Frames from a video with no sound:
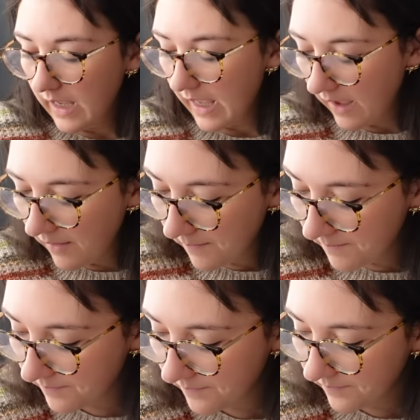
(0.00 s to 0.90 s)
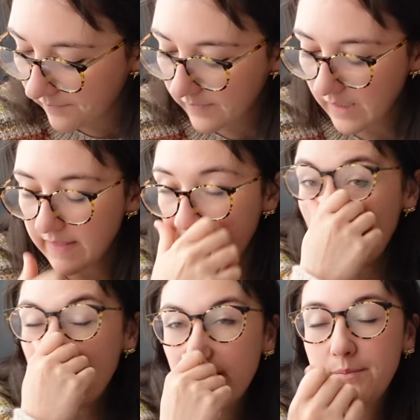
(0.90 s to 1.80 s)
And then I'll
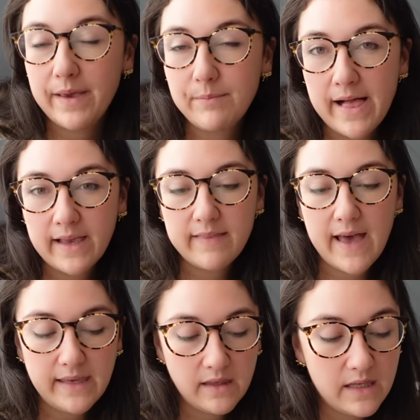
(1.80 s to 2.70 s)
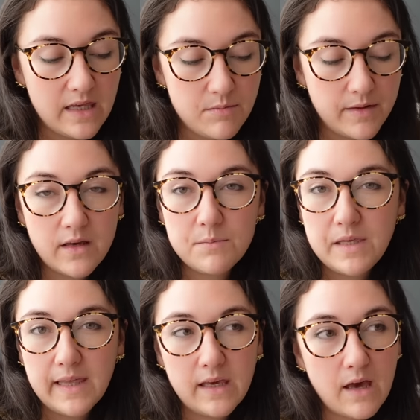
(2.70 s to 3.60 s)
have a big blanket that I can keep, that it can
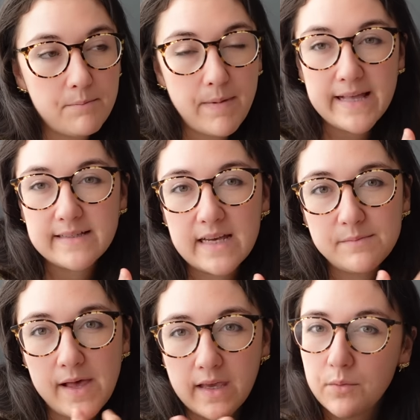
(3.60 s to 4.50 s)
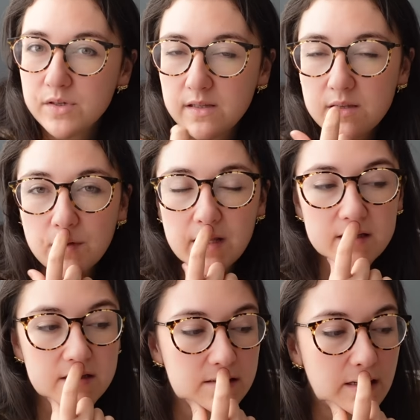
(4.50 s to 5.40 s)
be like a bed size blanket, which this one
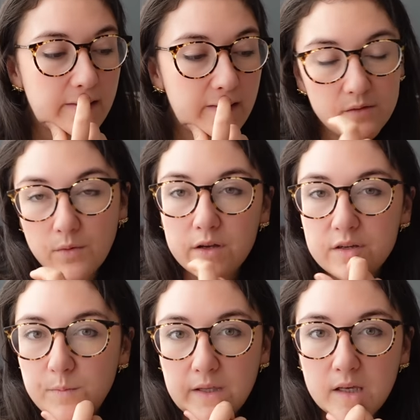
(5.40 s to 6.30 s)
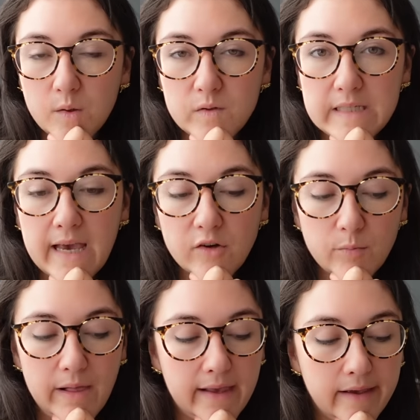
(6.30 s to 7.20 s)
is. And then this one could just be like a cozy extra
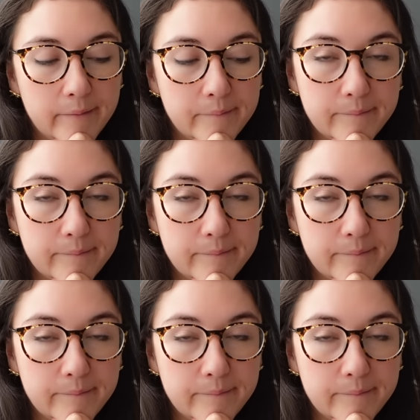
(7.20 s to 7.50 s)
blanket.